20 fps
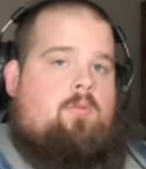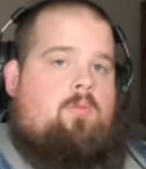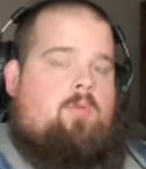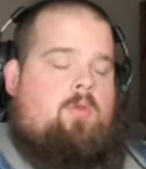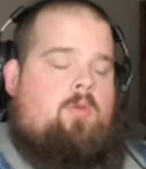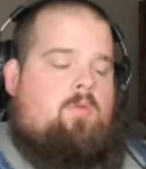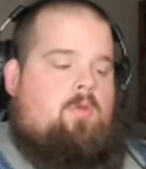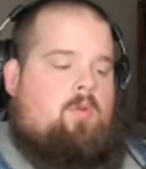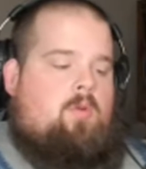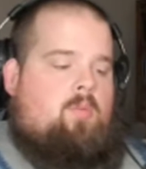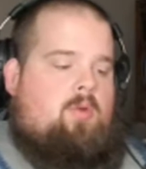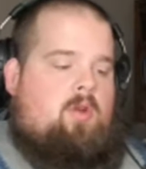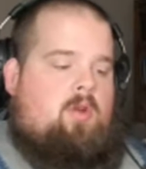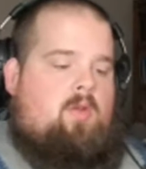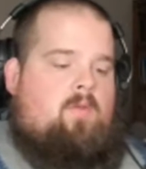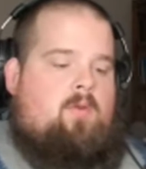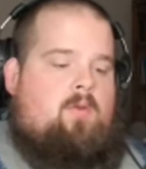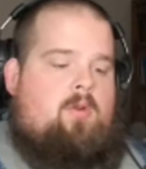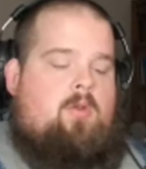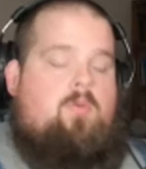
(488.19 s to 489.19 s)
We want to pray
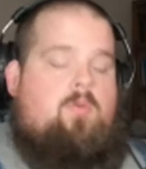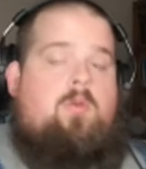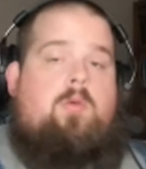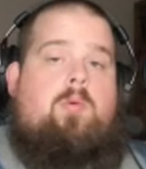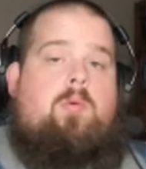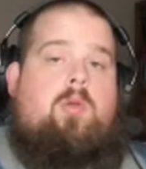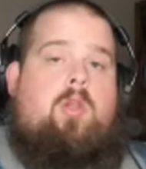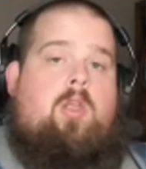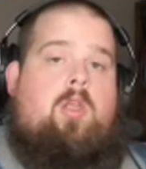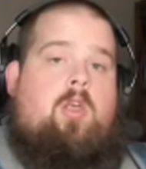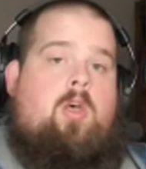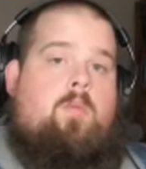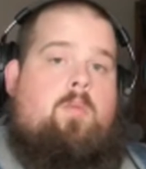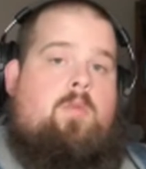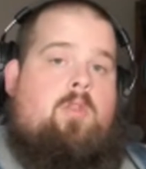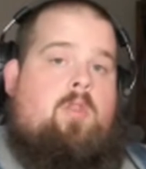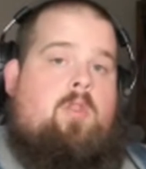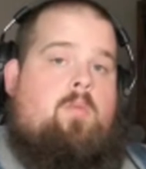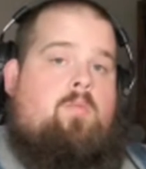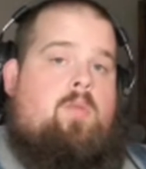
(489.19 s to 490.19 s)
for you. We want to help
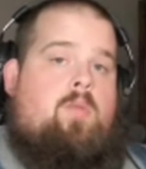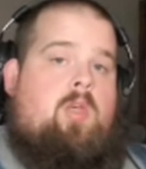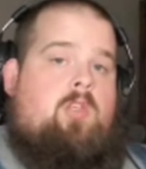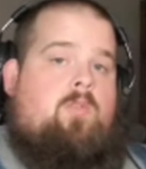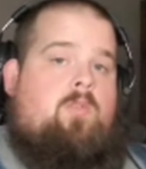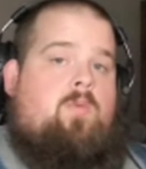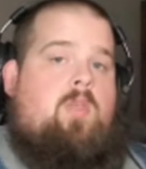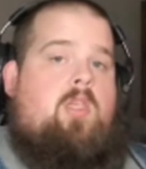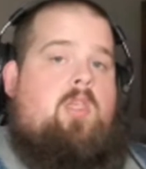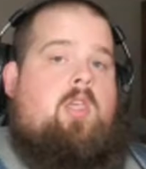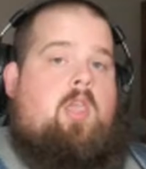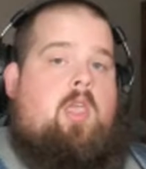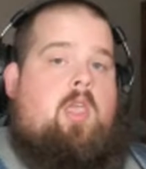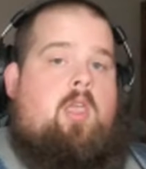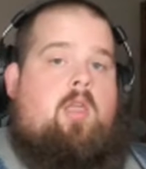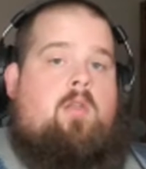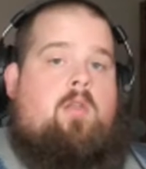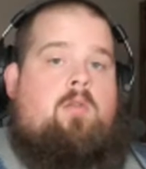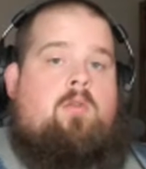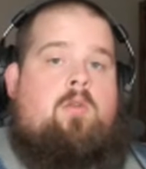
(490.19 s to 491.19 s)
you the best we
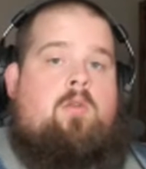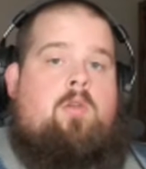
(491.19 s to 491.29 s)
can.